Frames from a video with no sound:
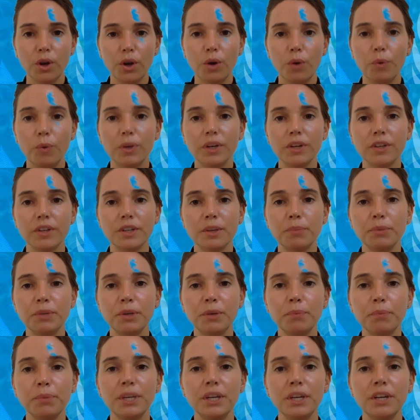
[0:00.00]
When our
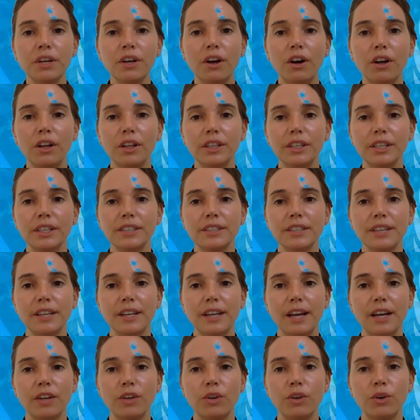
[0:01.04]
WFP colleagues at
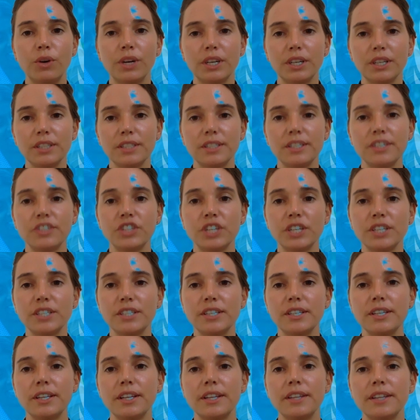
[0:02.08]
headquarters suggested
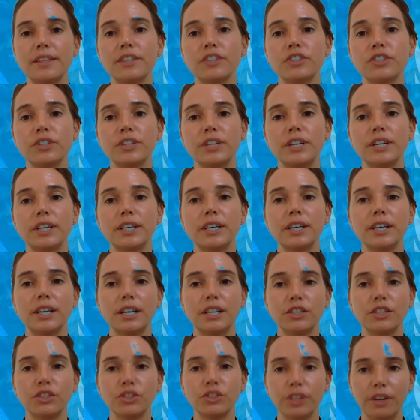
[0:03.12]
that the Sri Lanka
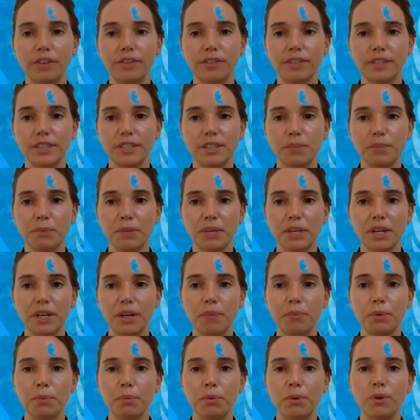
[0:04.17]
country office submit a
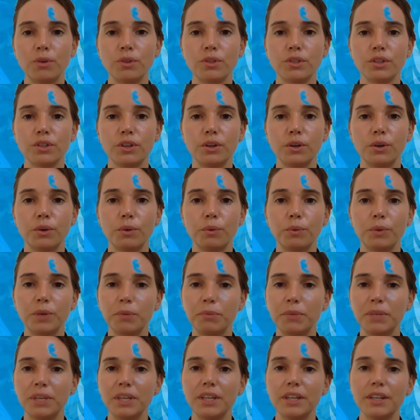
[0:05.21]
proposal, we
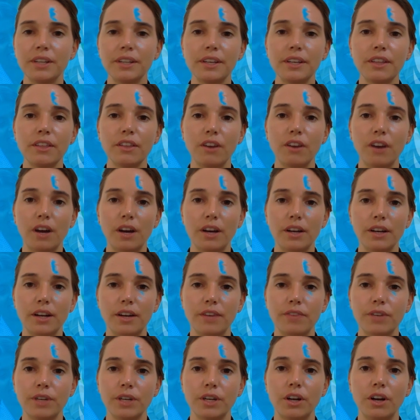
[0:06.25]
immediately thought of
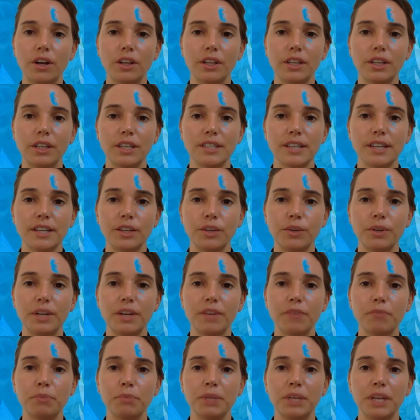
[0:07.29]
our colleagues at
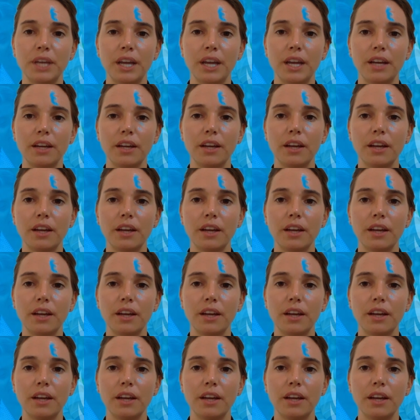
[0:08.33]
UNFPA,